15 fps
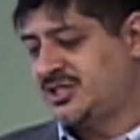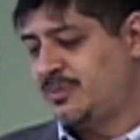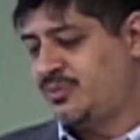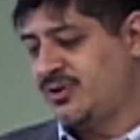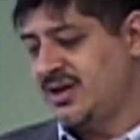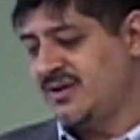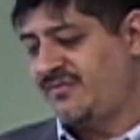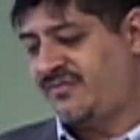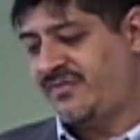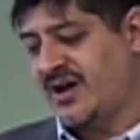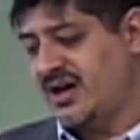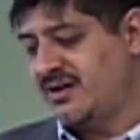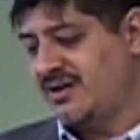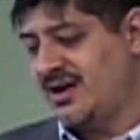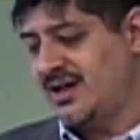to bring
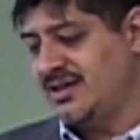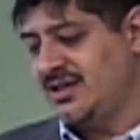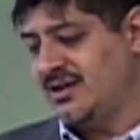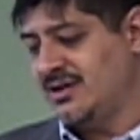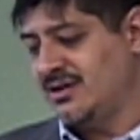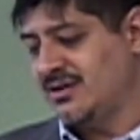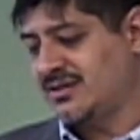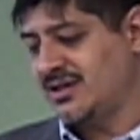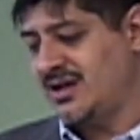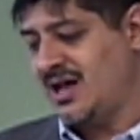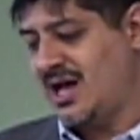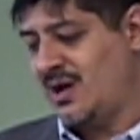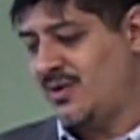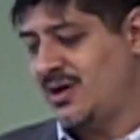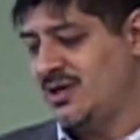fire on the earth, and
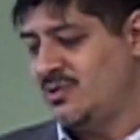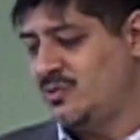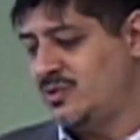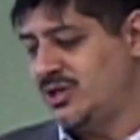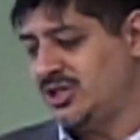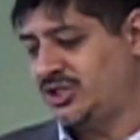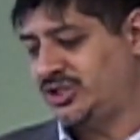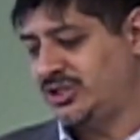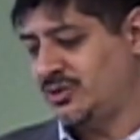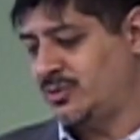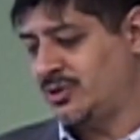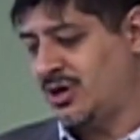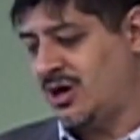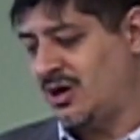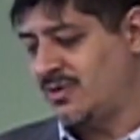how I wish it
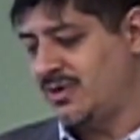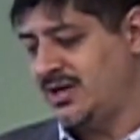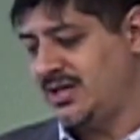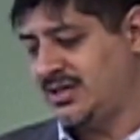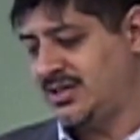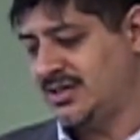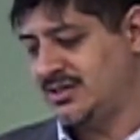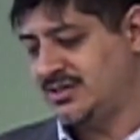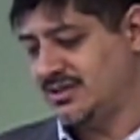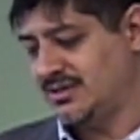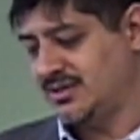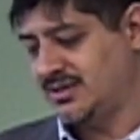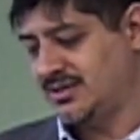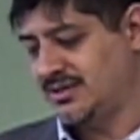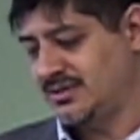were already
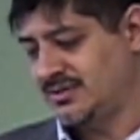kindled.